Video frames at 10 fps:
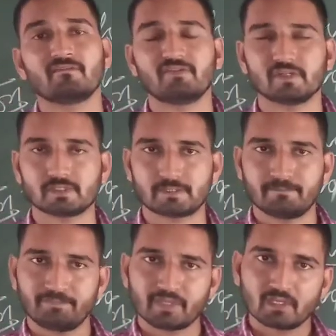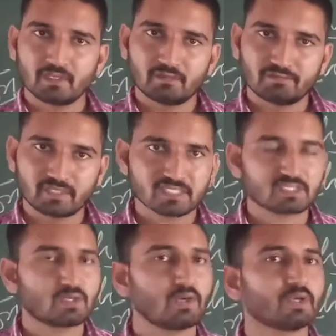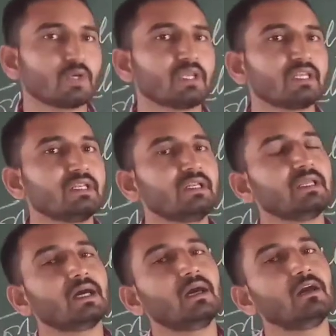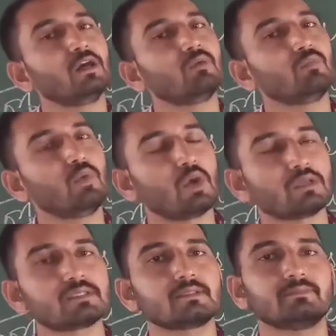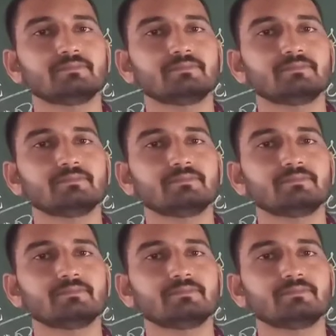First gold coin in India was